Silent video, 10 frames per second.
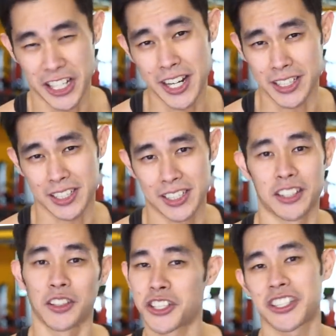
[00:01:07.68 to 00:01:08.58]
chest
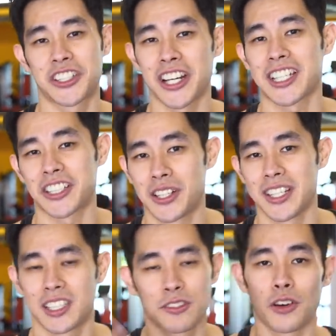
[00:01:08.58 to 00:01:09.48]
and not just the chest
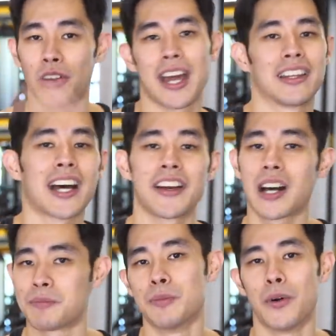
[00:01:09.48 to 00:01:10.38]
actually it's for your
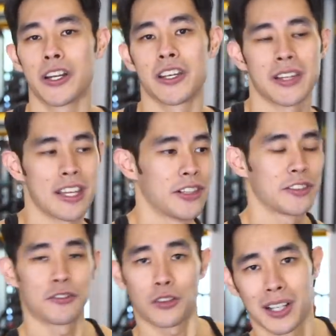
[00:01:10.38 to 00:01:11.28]
entire upper body even
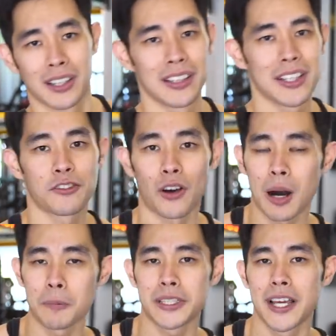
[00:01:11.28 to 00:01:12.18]
for curling for
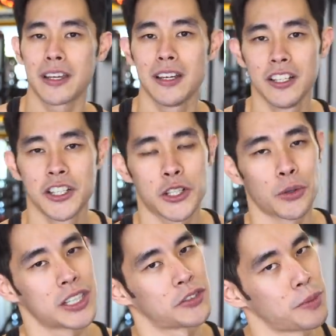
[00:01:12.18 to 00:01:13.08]
arms day
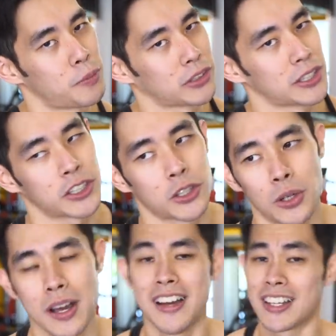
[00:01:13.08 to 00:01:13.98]
shoulder is very important
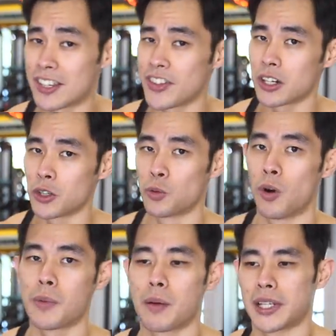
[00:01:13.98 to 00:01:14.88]
so giving a good
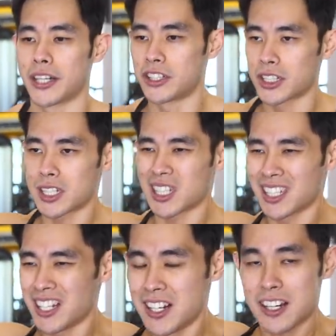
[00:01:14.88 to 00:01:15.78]
warm-up like
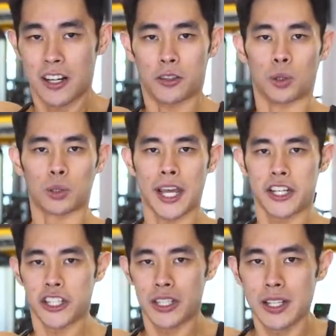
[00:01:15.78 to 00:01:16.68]
just a
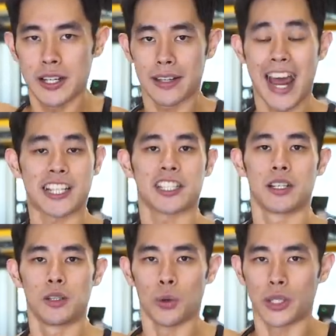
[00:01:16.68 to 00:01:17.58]
rotation
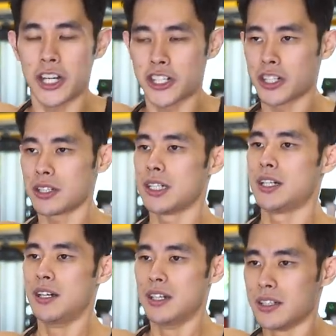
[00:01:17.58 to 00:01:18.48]
external rotation
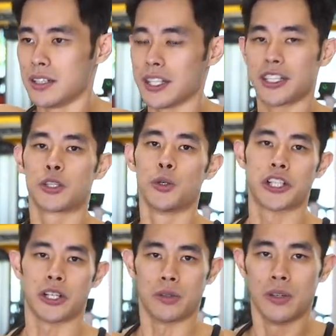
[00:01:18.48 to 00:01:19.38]
is
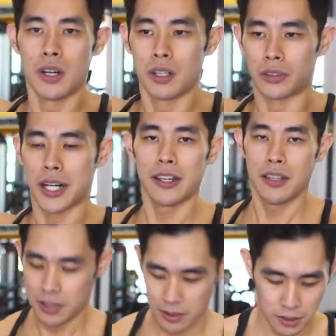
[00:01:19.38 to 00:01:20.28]
crucial right
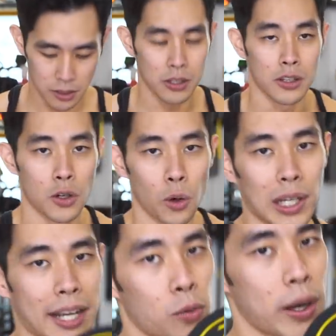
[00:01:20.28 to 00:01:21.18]
go
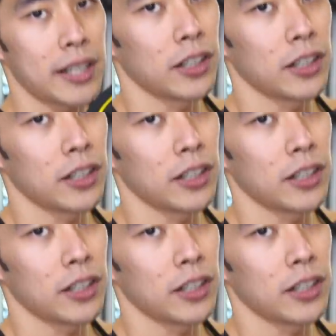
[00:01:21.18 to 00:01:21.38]
lightweight